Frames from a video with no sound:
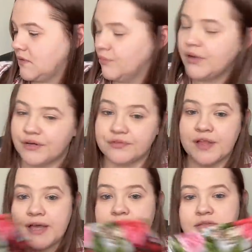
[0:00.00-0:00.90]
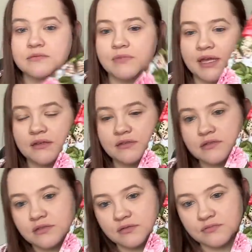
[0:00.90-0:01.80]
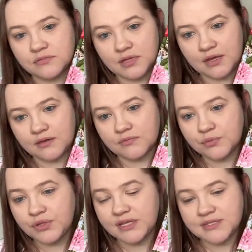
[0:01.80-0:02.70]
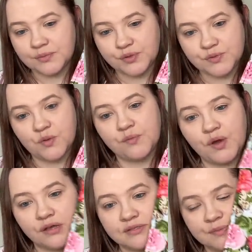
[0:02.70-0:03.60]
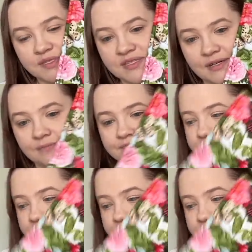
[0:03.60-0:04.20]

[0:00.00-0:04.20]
Butterflies and um, Moonlight Sampler's more moths, but still.